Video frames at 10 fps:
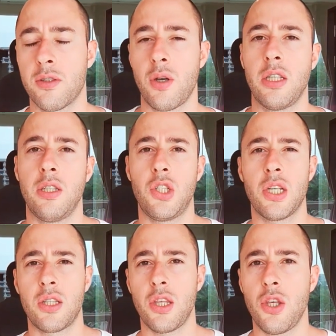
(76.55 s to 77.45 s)
So I
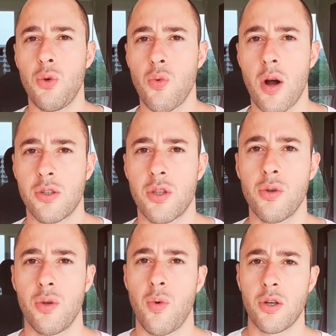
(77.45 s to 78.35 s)
suggest that you watch
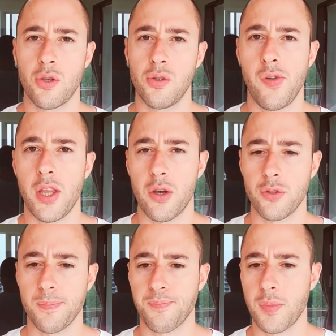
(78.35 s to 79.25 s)
those and watch those videos.